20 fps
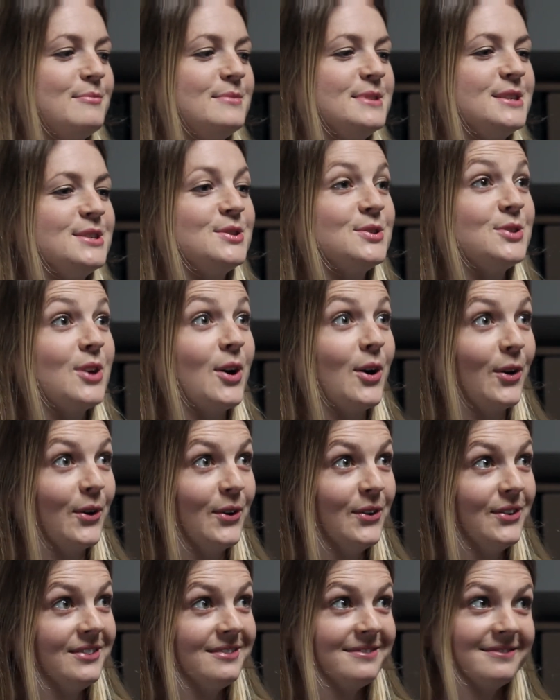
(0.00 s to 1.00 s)

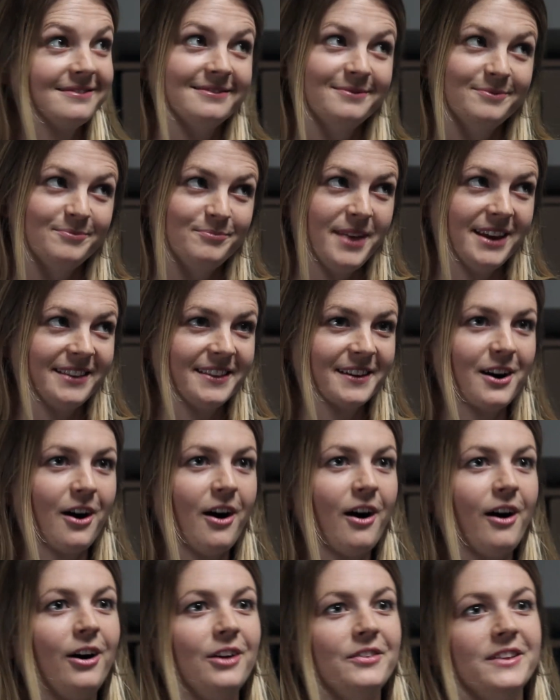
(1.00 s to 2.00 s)
So make the
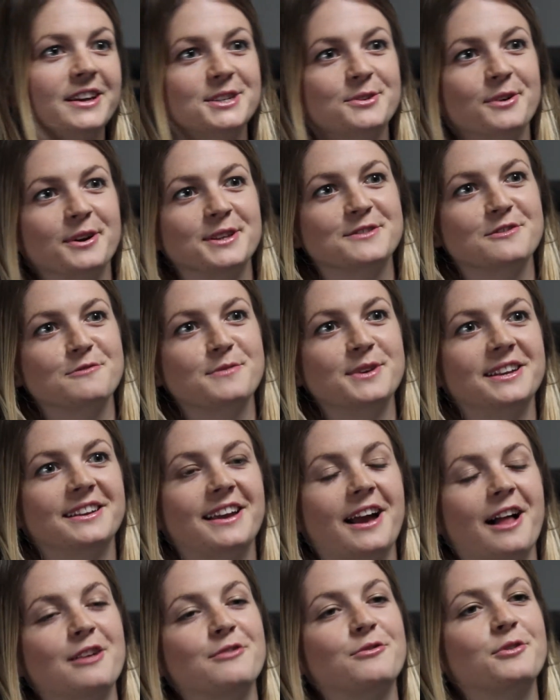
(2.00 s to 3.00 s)
call, they transfer me to
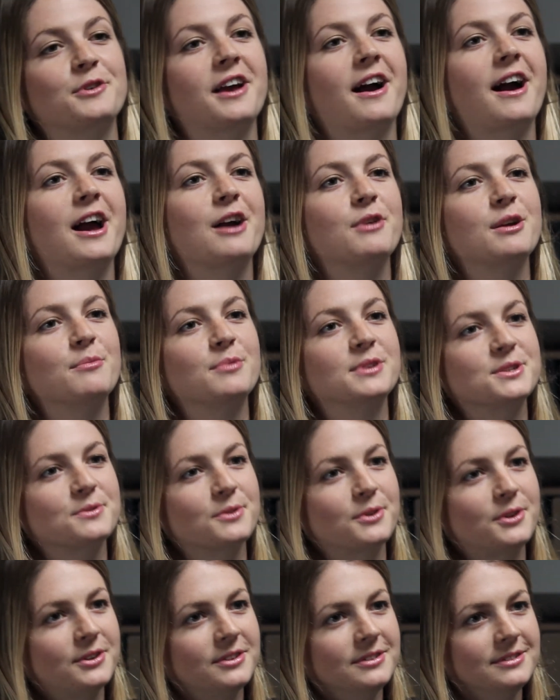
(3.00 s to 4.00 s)
California Highway
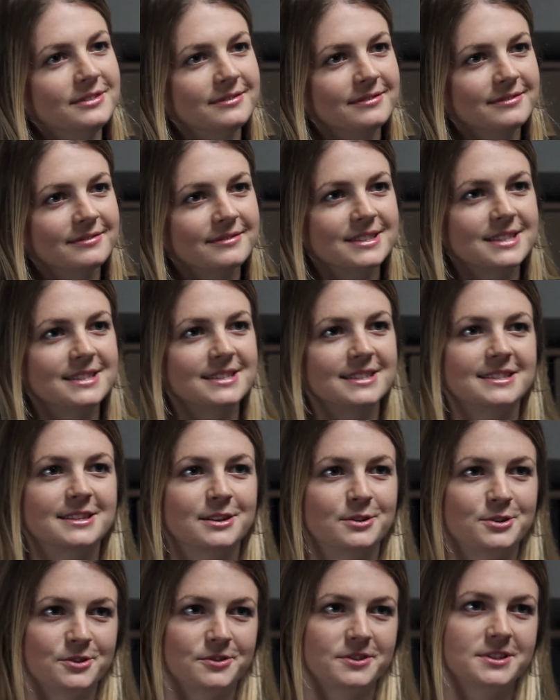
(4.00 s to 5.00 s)
Patrol, since it's
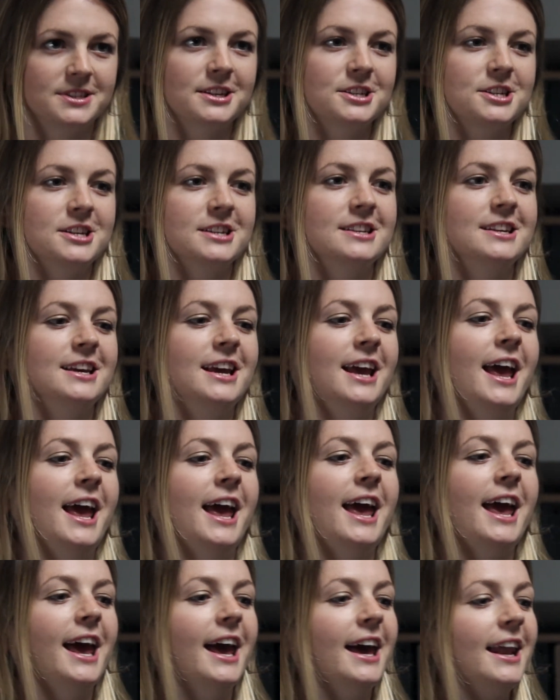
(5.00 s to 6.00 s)
their jurisdiction,
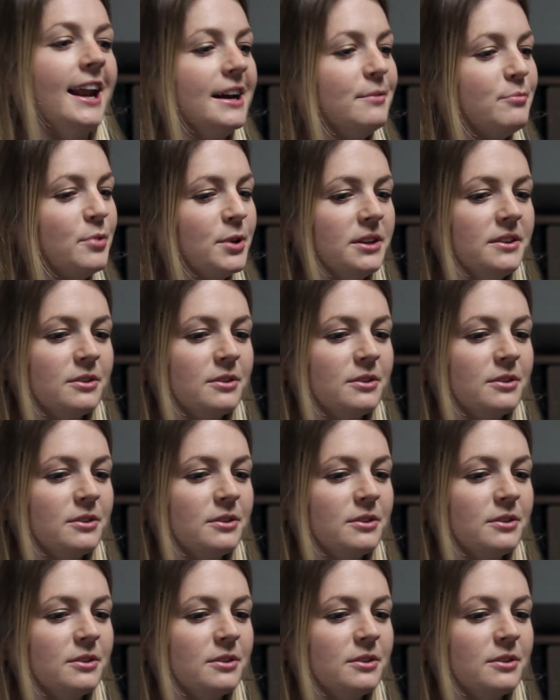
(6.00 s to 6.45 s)
and I put